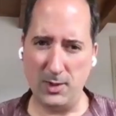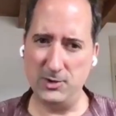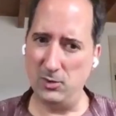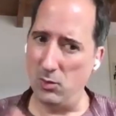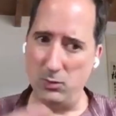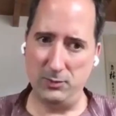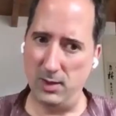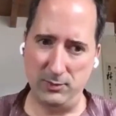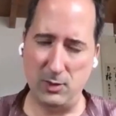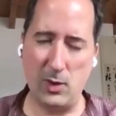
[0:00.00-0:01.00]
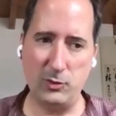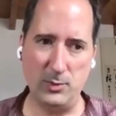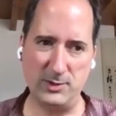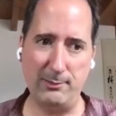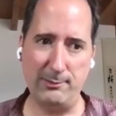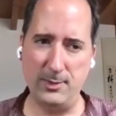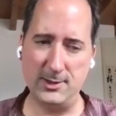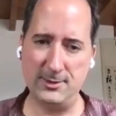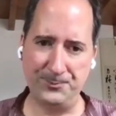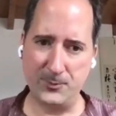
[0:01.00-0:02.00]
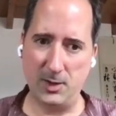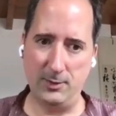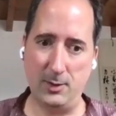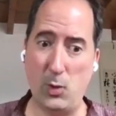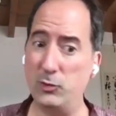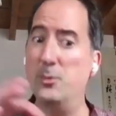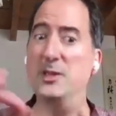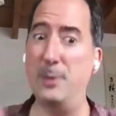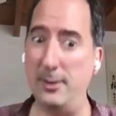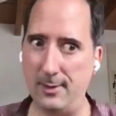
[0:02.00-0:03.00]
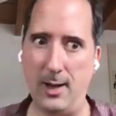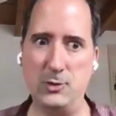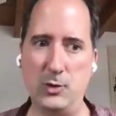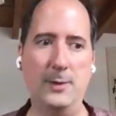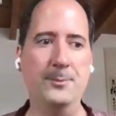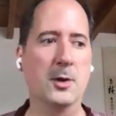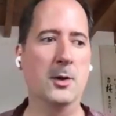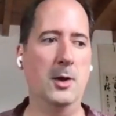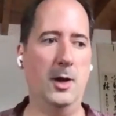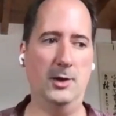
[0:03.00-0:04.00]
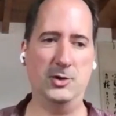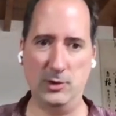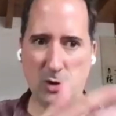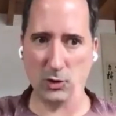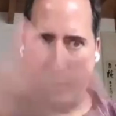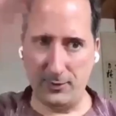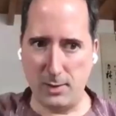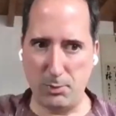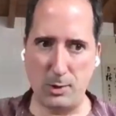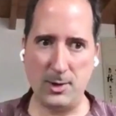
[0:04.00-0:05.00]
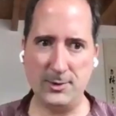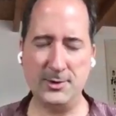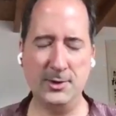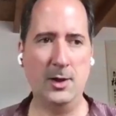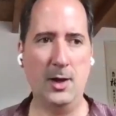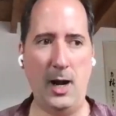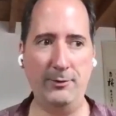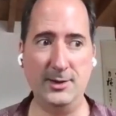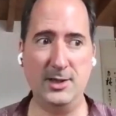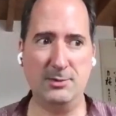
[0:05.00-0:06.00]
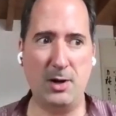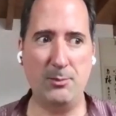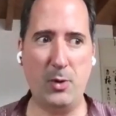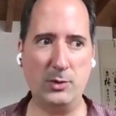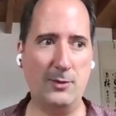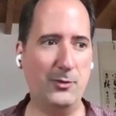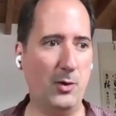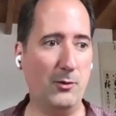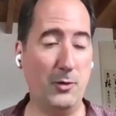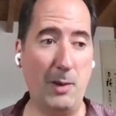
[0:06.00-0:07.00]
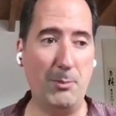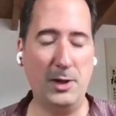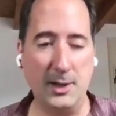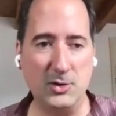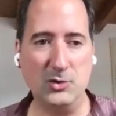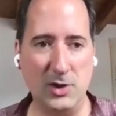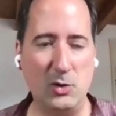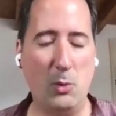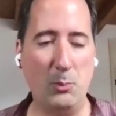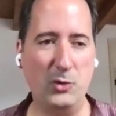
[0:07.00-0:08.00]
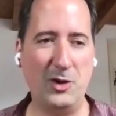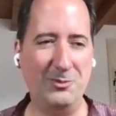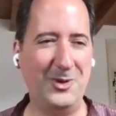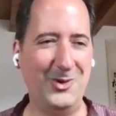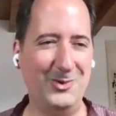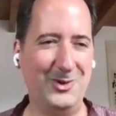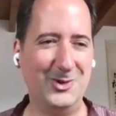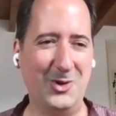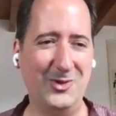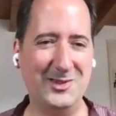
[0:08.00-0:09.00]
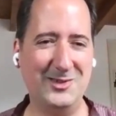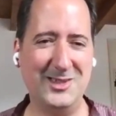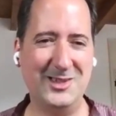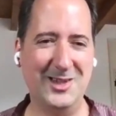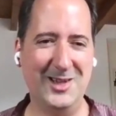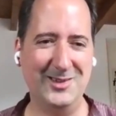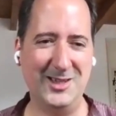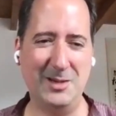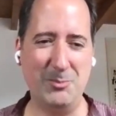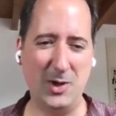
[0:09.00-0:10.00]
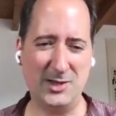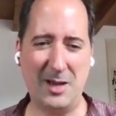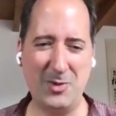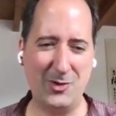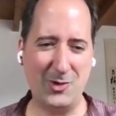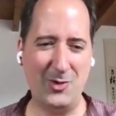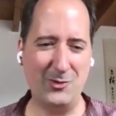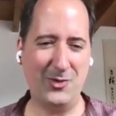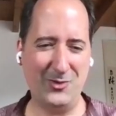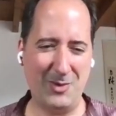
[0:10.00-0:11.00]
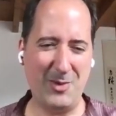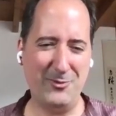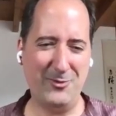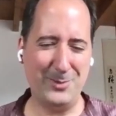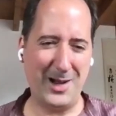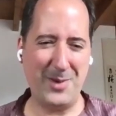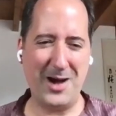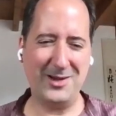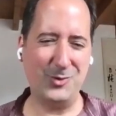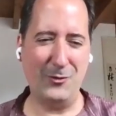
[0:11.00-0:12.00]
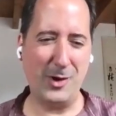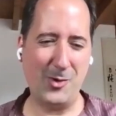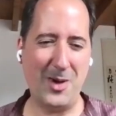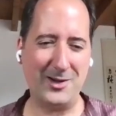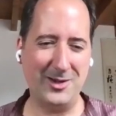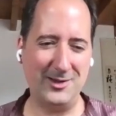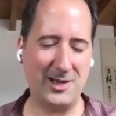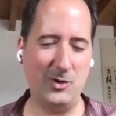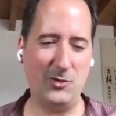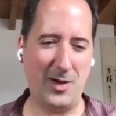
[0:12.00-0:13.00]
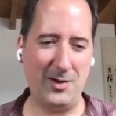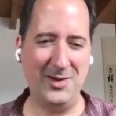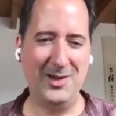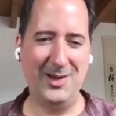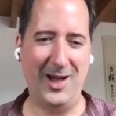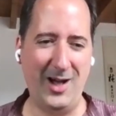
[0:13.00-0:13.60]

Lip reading: information, or in the quantum speed limits, in the quantum speed actually. So there's also a divergence. And this is very important for applications in computing, because this simple example of going from a paramagnet to a ferromagnet is kind of a